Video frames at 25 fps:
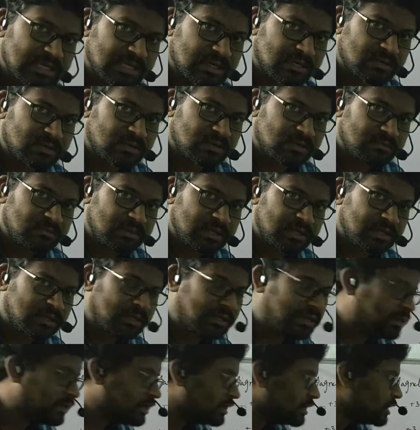undergone by
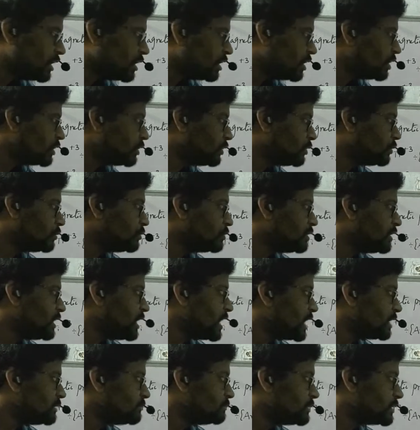2
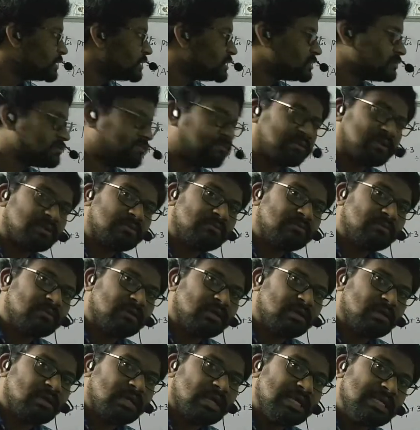d orbitals from
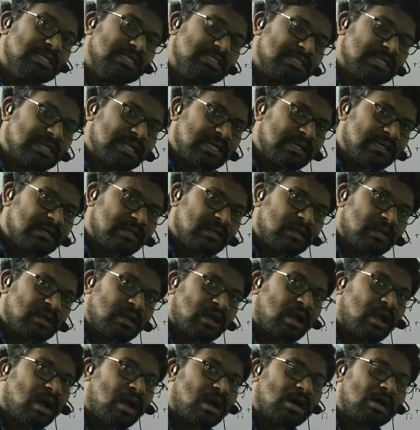inside
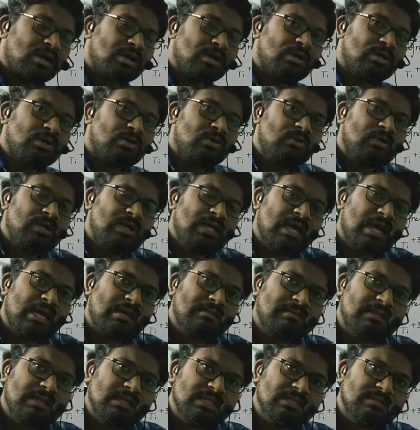or 2 d
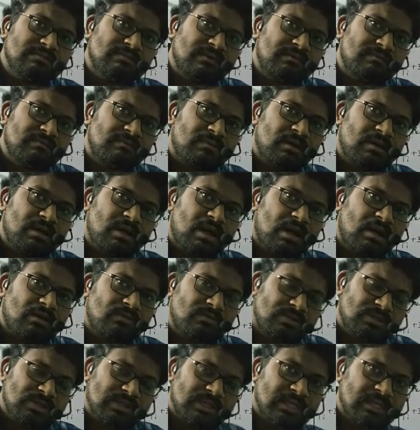orbitals from
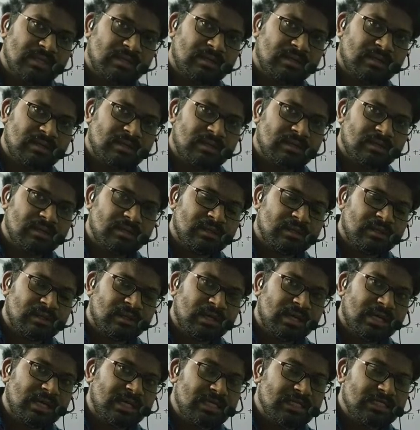outside.
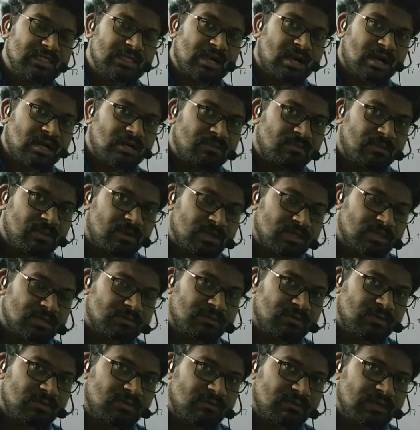It is not
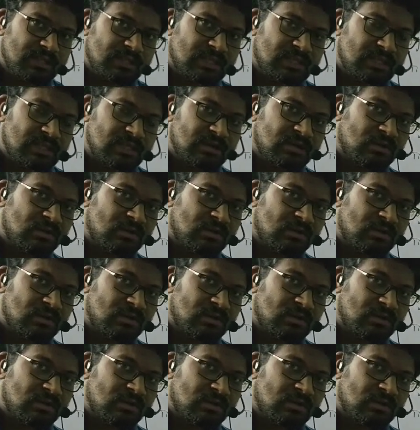possible with